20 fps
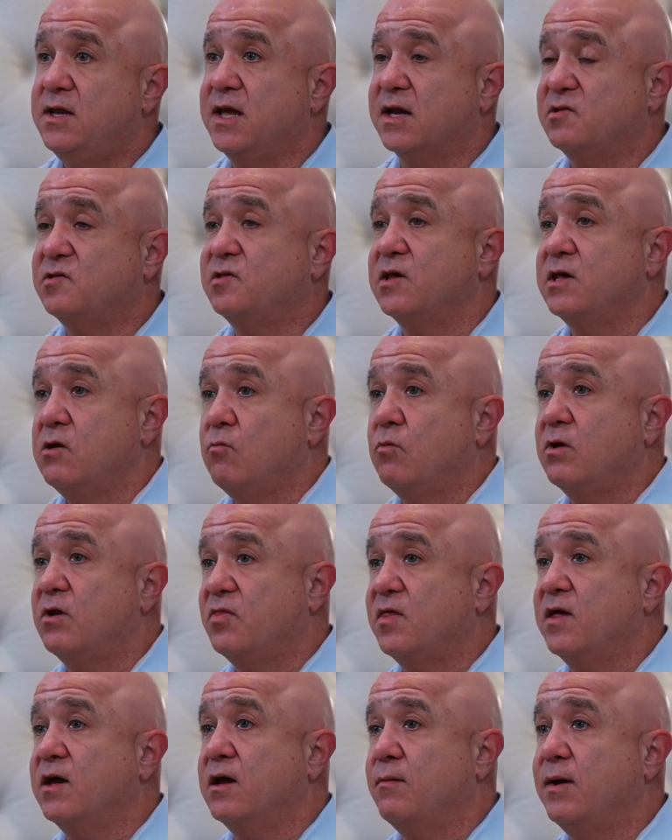next thing you want
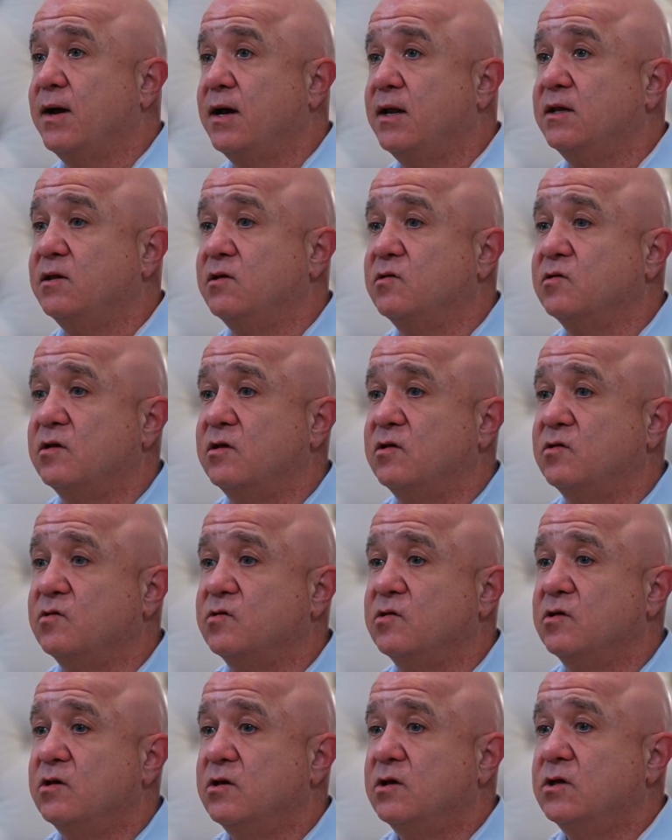to think about
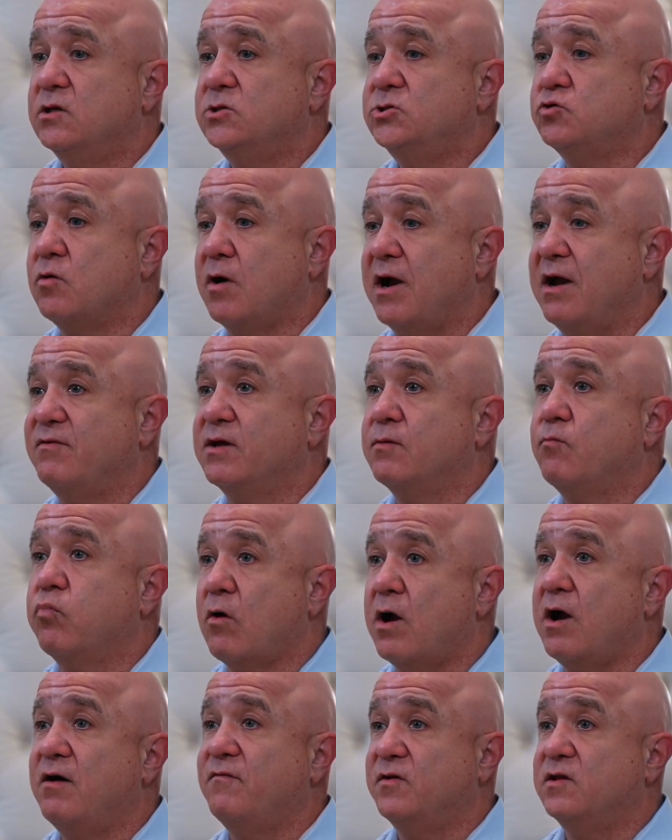is driving
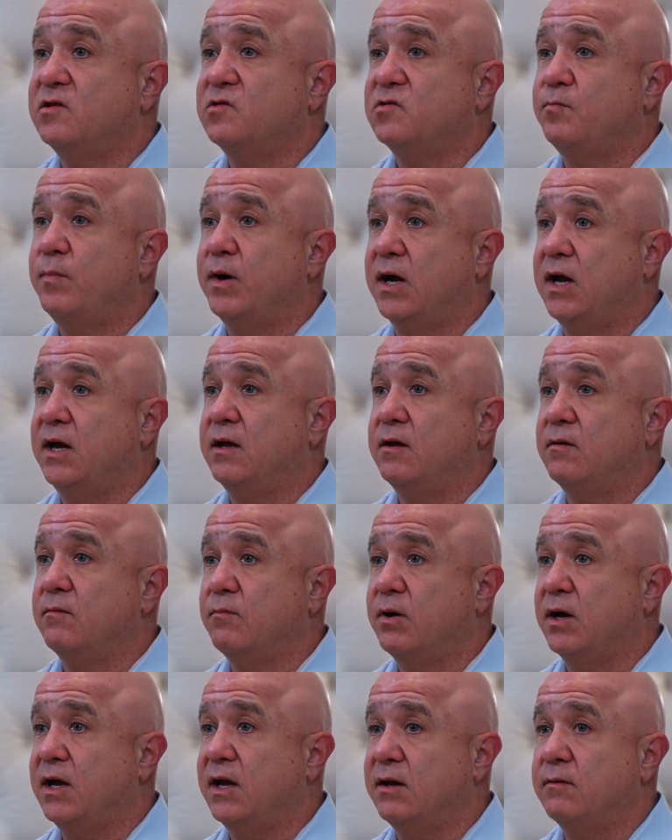profits
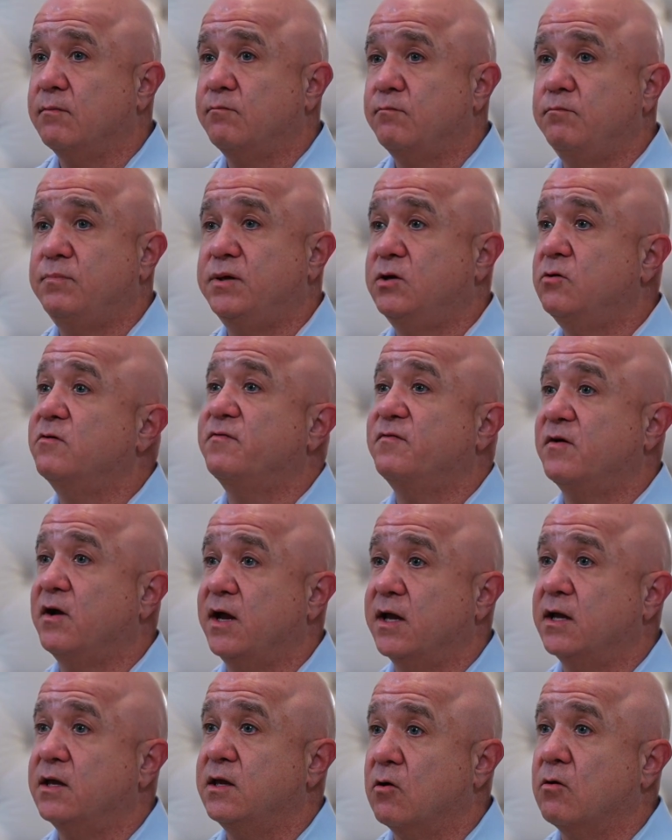by
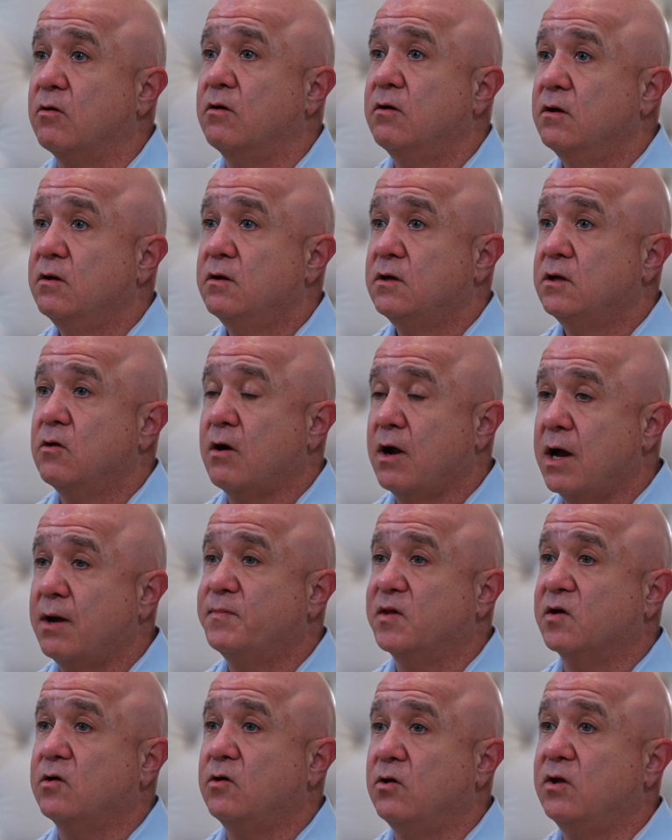beautifying your
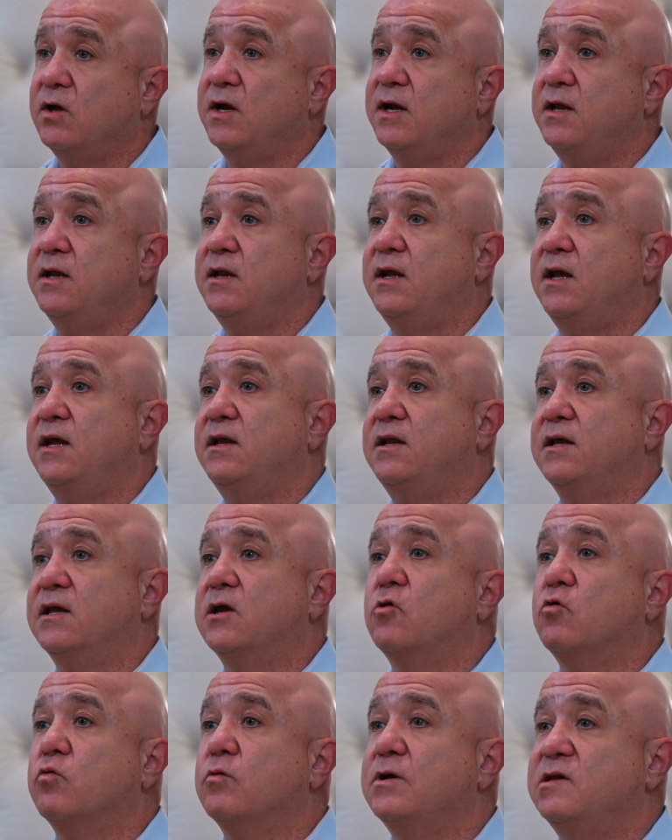optical and
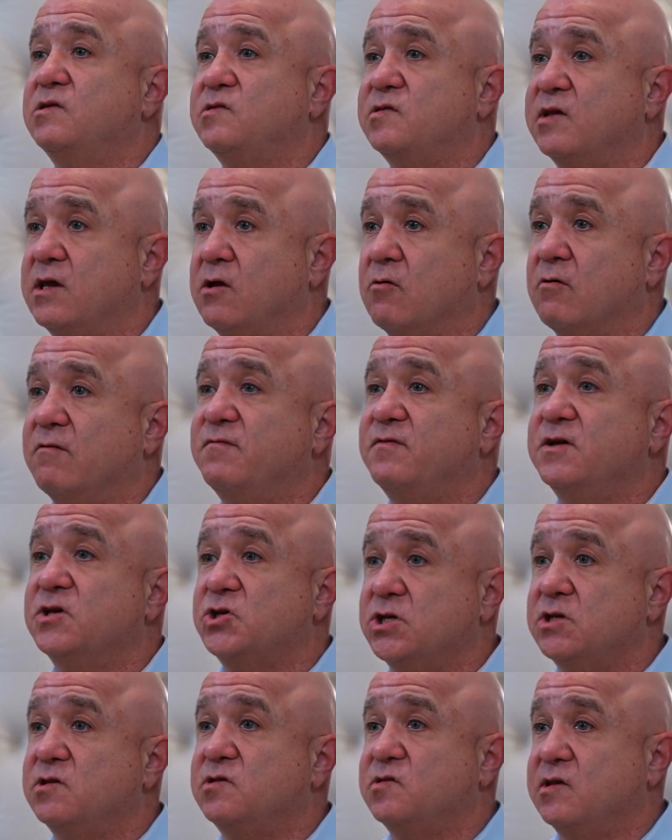increasing your
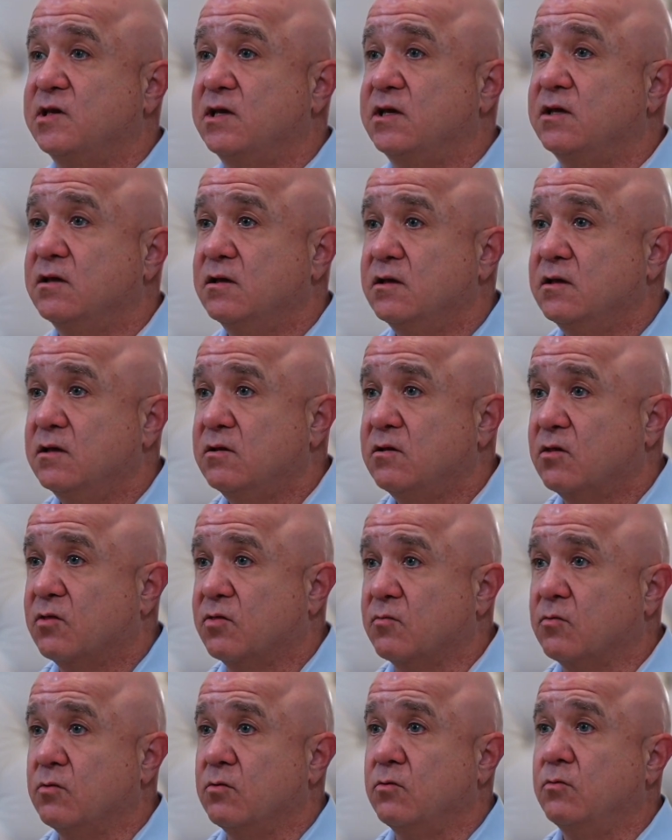efficiency
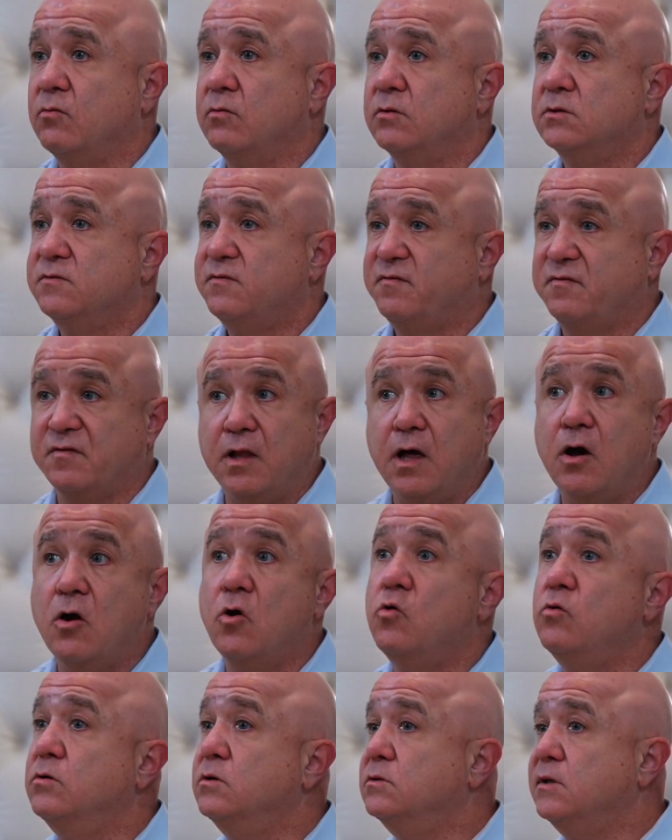through
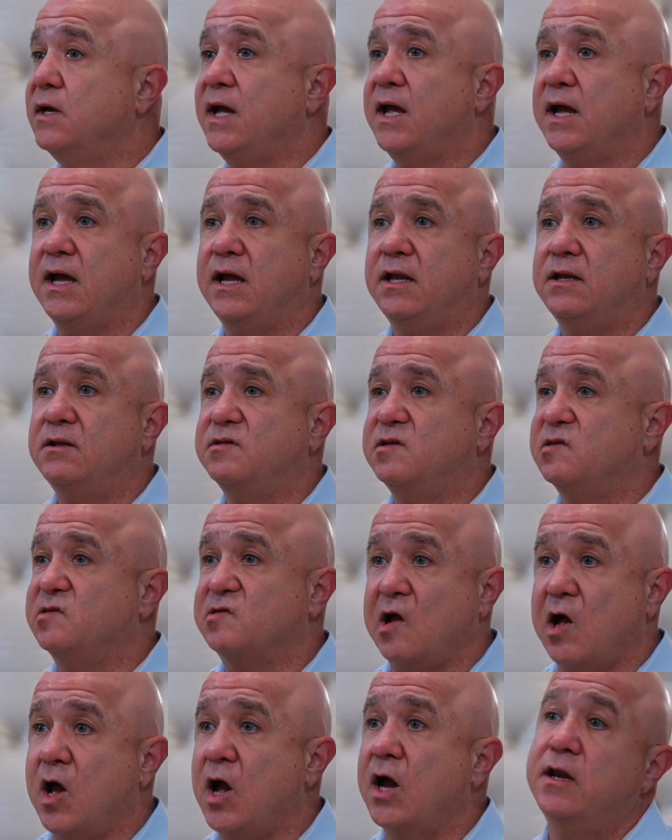flow and
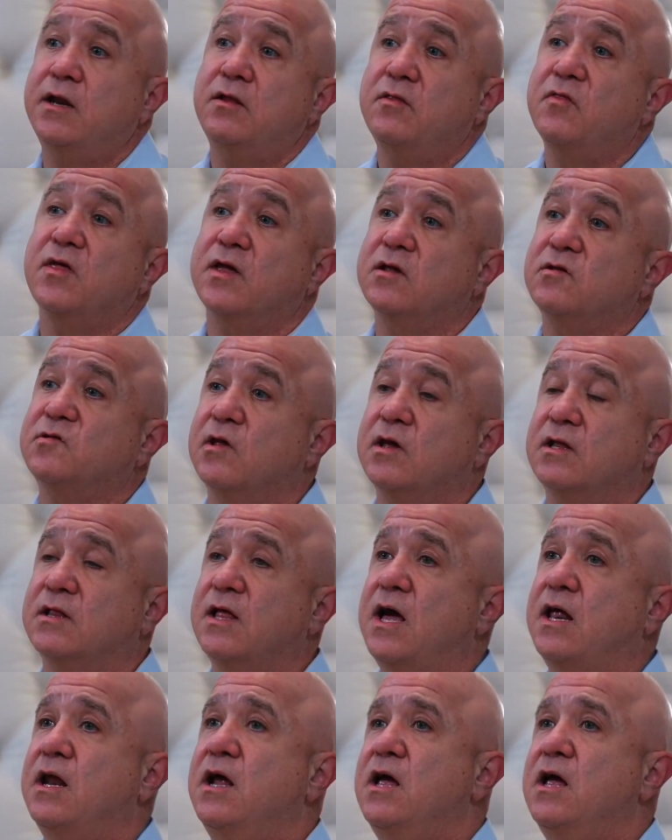design and things like that.